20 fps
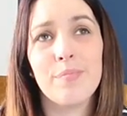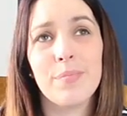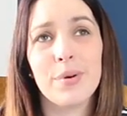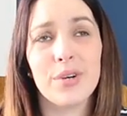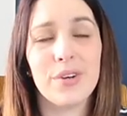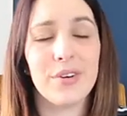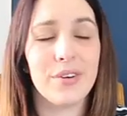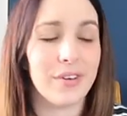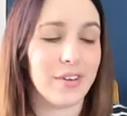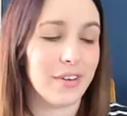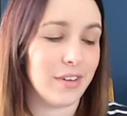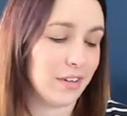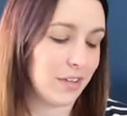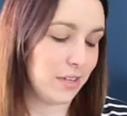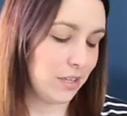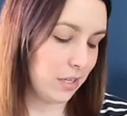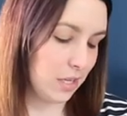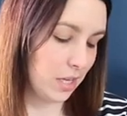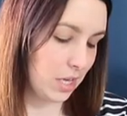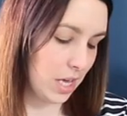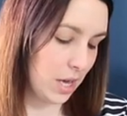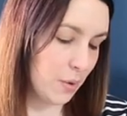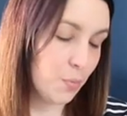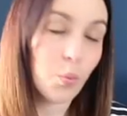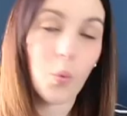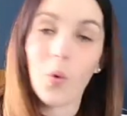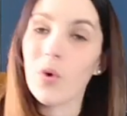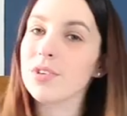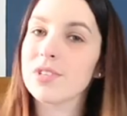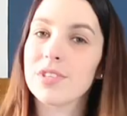But it
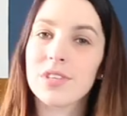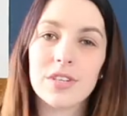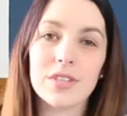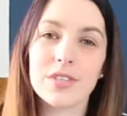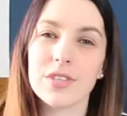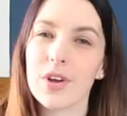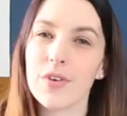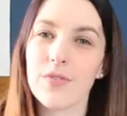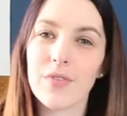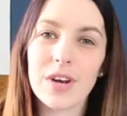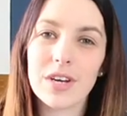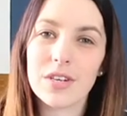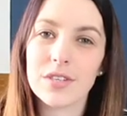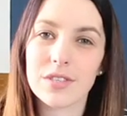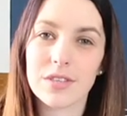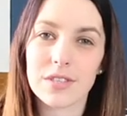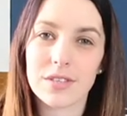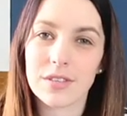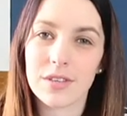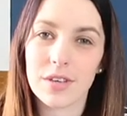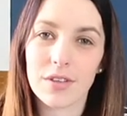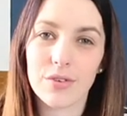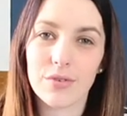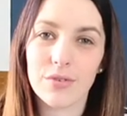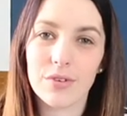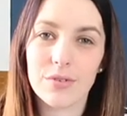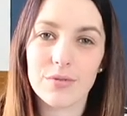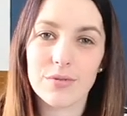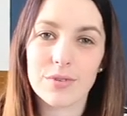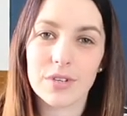wasn't as horrendous as I
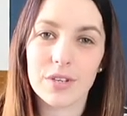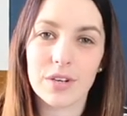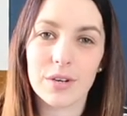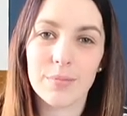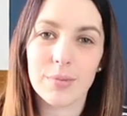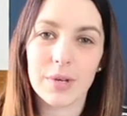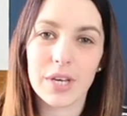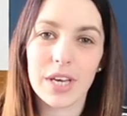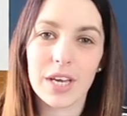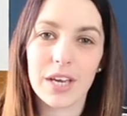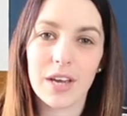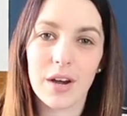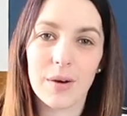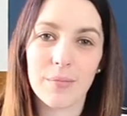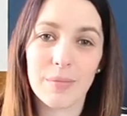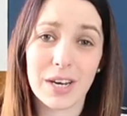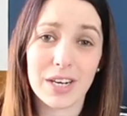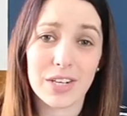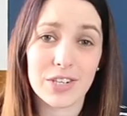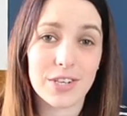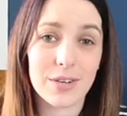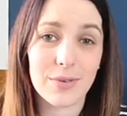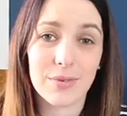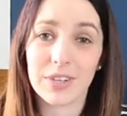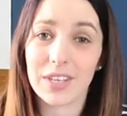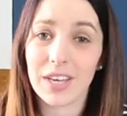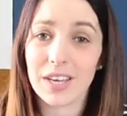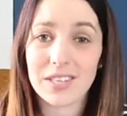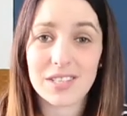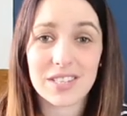thought it was going to be. I managed it
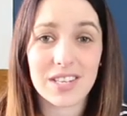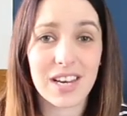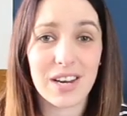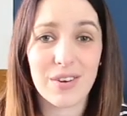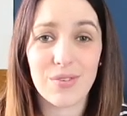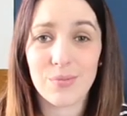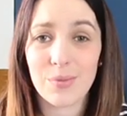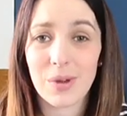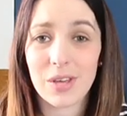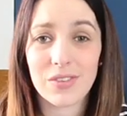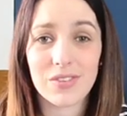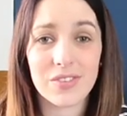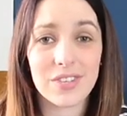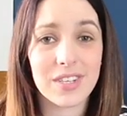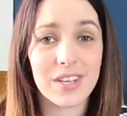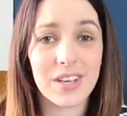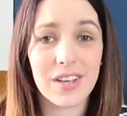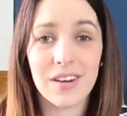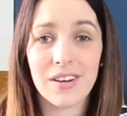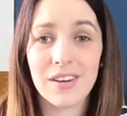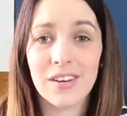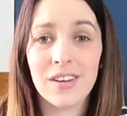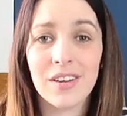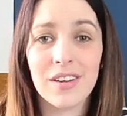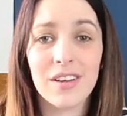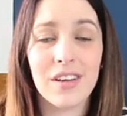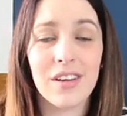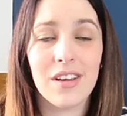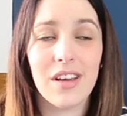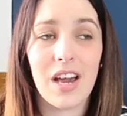with gas and air and pethidine
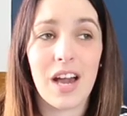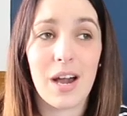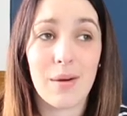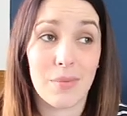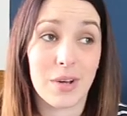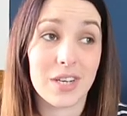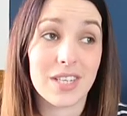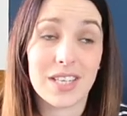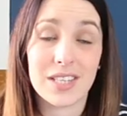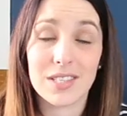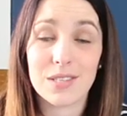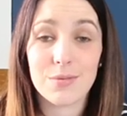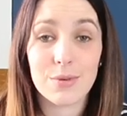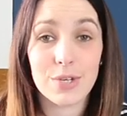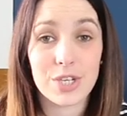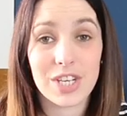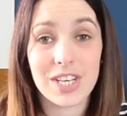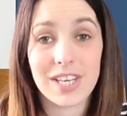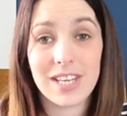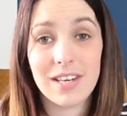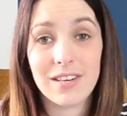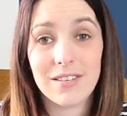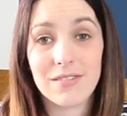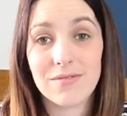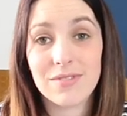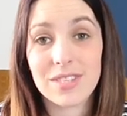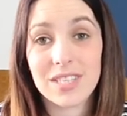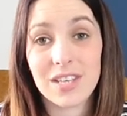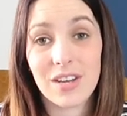and my TENS machine.